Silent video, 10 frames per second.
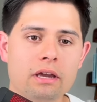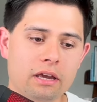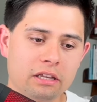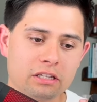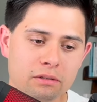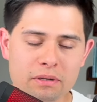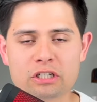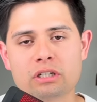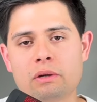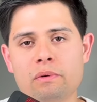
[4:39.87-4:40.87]

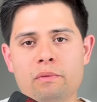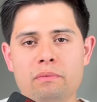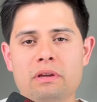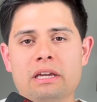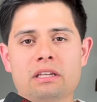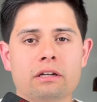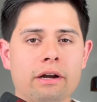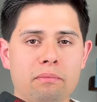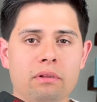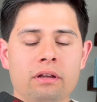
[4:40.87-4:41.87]
especially when we begin to
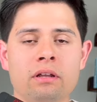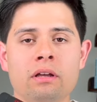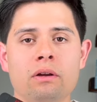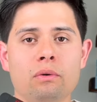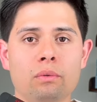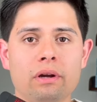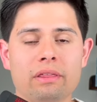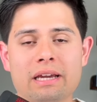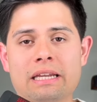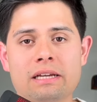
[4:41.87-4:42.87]
couple it
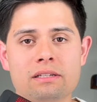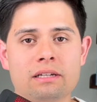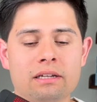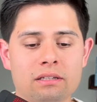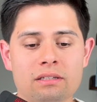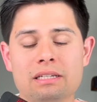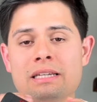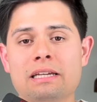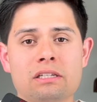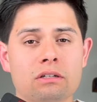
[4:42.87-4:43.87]
with ideas in
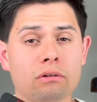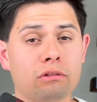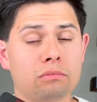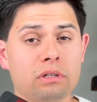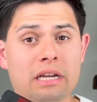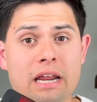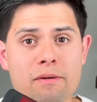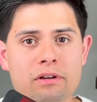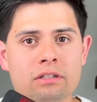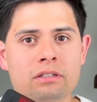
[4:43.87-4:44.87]
statistical
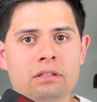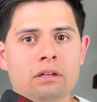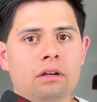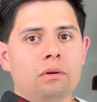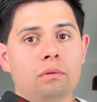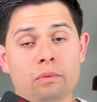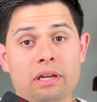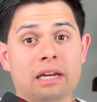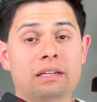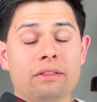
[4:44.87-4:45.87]
thermodynamics. When we
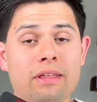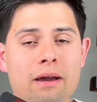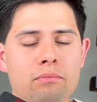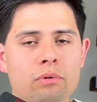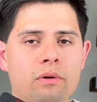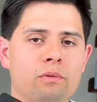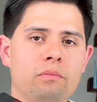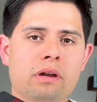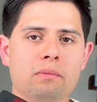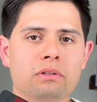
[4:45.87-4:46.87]
get to that point, we'll
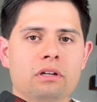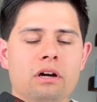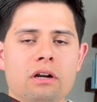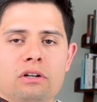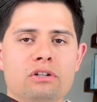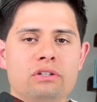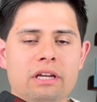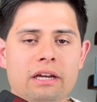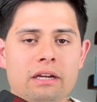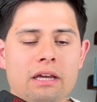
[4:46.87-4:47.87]
be able to
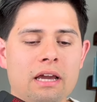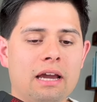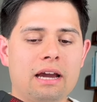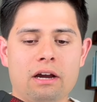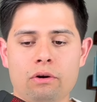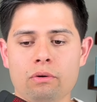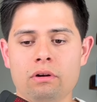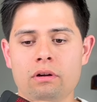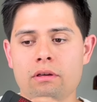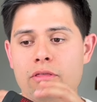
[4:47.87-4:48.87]
understand how
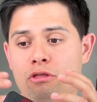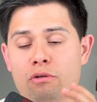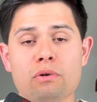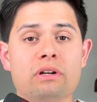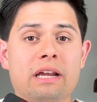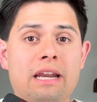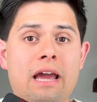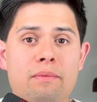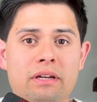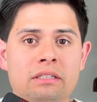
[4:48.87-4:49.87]

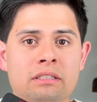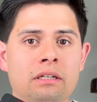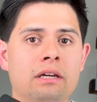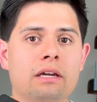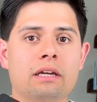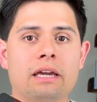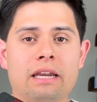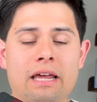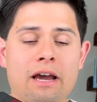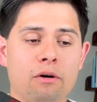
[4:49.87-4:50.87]
thermodynamics
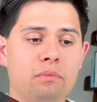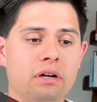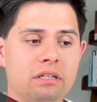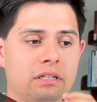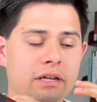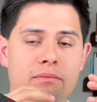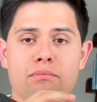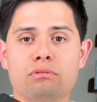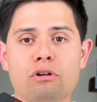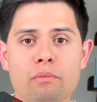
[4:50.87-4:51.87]
can help us in
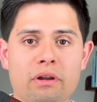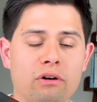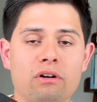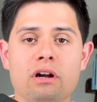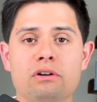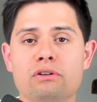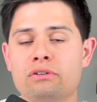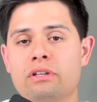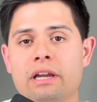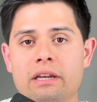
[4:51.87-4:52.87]
probing or
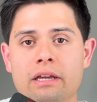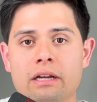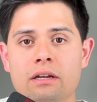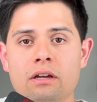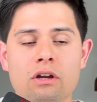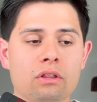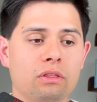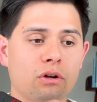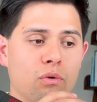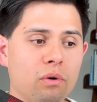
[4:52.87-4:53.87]
understanding
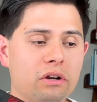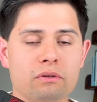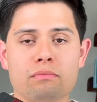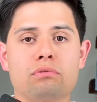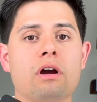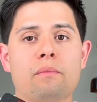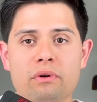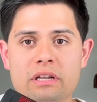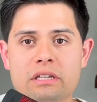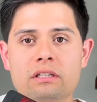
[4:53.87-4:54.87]
the quantum
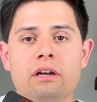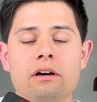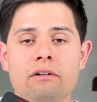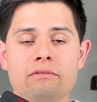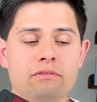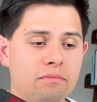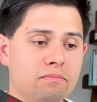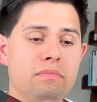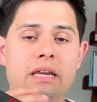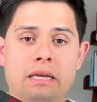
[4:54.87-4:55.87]
properties of
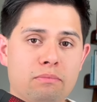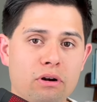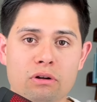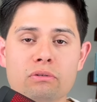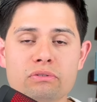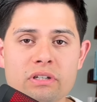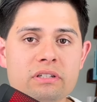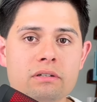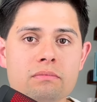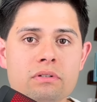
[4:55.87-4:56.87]
many particle
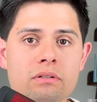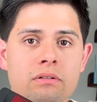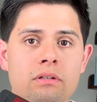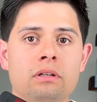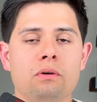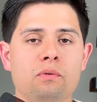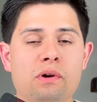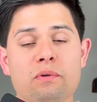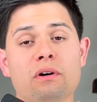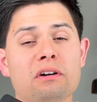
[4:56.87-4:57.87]
systems.
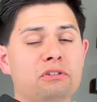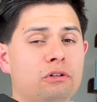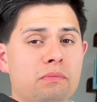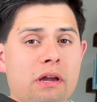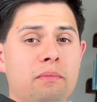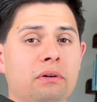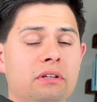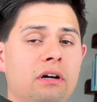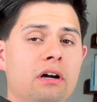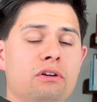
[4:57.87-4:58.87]
We will also be able
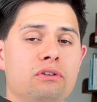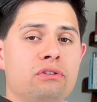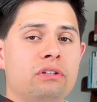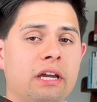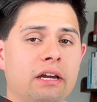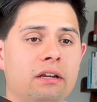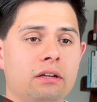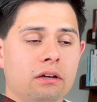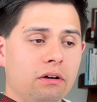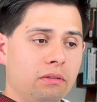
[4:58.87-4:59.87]
to
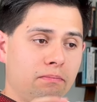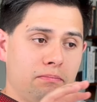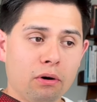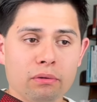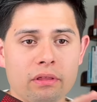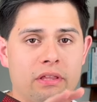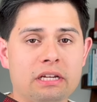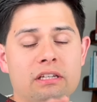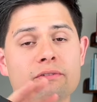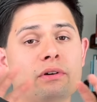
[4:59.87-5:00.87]
understand both of
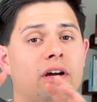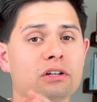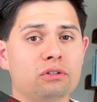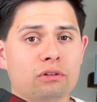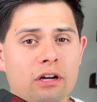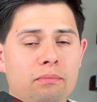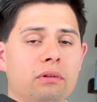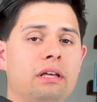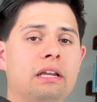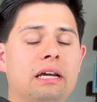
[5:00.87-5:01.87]
these if we also
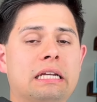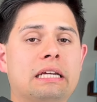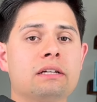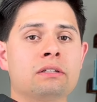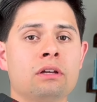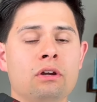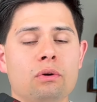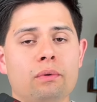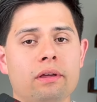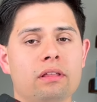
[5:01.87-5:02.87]
couple in ideas
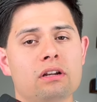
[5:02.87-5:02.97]
with